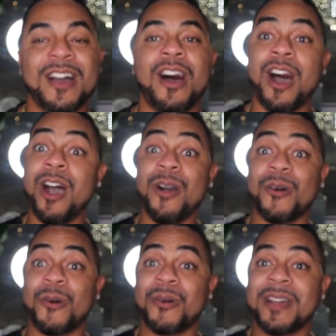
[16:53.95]

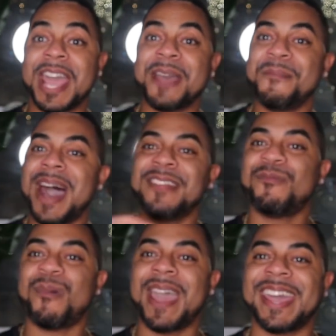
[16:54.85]
Oh, and by the
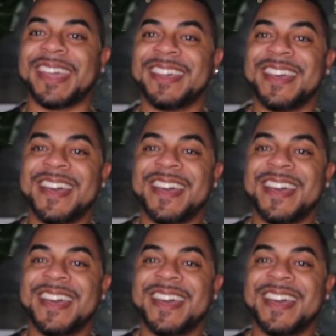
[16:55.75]
way,